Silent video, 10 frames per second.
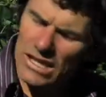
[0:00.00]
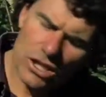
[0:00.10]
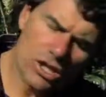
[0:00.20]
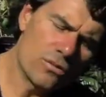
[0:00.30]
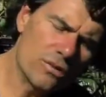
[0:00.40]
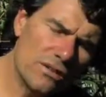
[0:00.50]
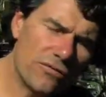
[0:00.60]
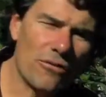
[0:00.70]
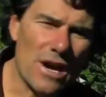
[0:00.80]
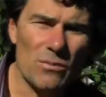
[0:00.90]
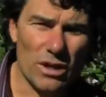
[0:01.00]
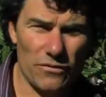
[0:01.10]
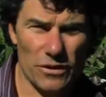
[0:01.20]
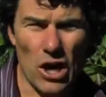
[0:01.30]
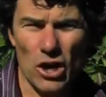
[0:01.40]
and the green framework
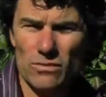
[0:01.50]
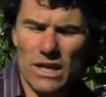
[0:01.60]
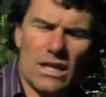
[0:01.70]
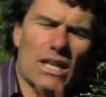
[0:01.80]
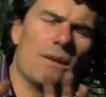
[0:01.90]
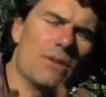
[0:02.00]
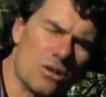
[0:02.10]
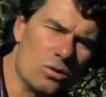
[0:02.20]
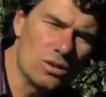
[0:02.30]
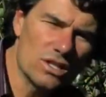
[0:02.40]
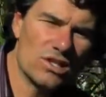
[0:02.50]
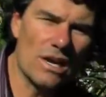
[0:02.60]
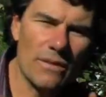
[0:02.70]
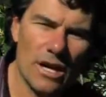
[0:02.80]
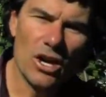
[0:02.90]
for the home. They're going to keep it cool in
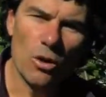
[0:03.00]
summer,